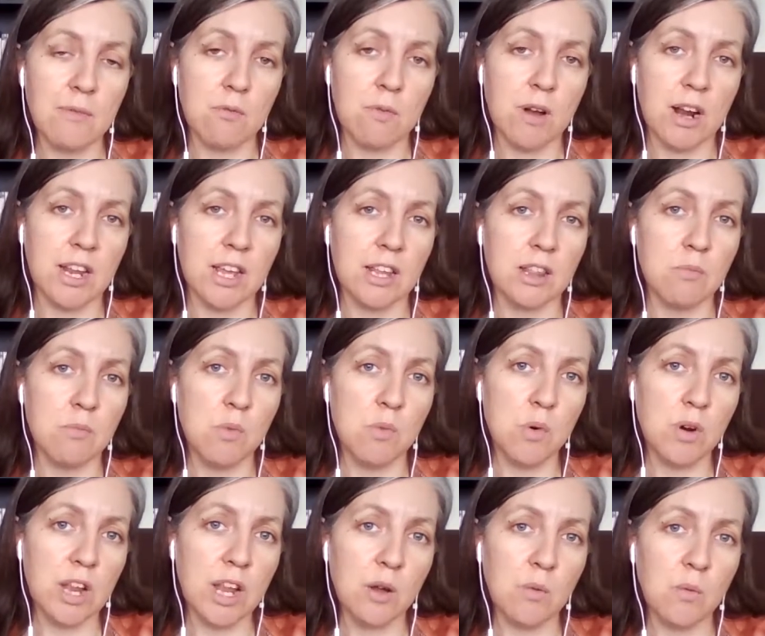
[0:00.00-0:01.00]
it running in the
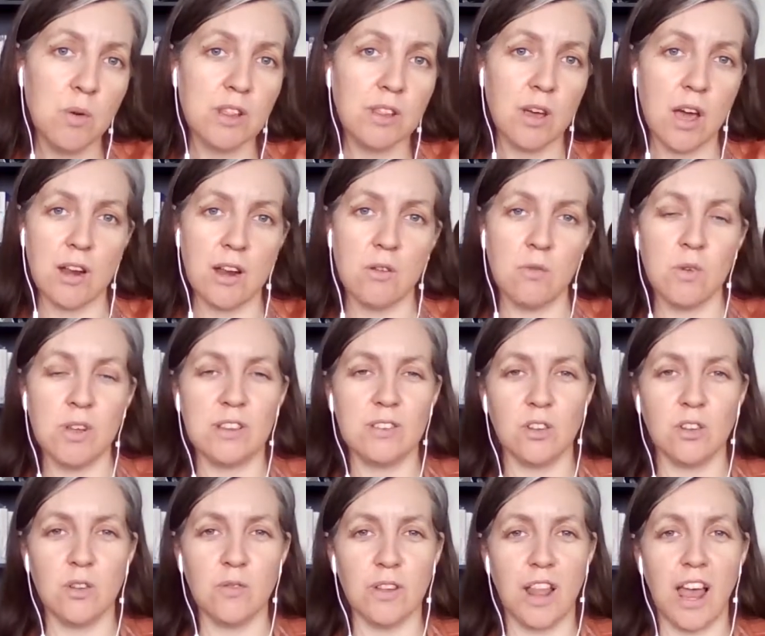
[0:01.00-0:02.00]
morning with
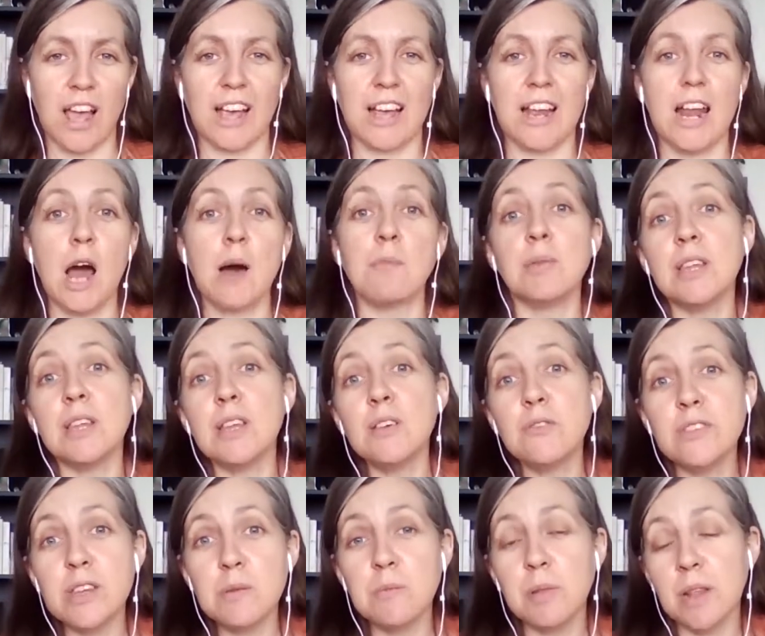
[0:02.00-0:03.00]
sort of like an
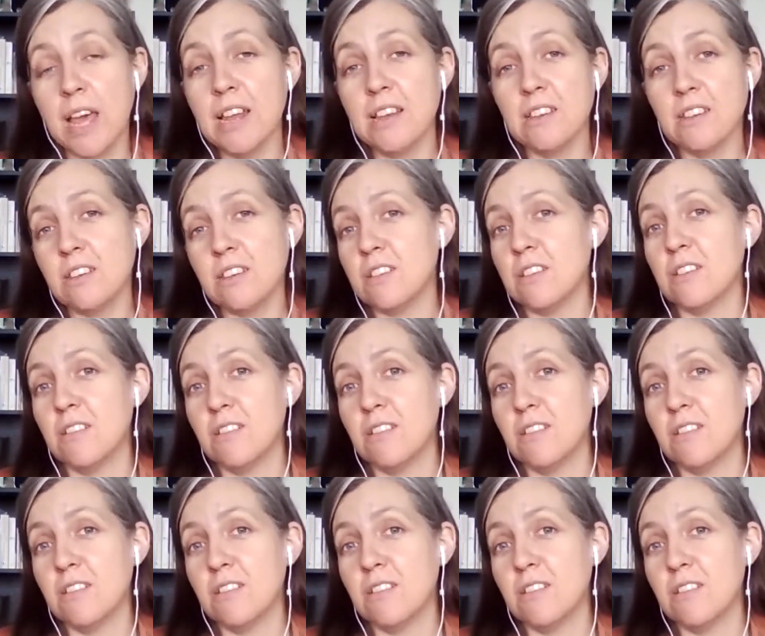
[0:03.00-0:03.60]
uplifting blend.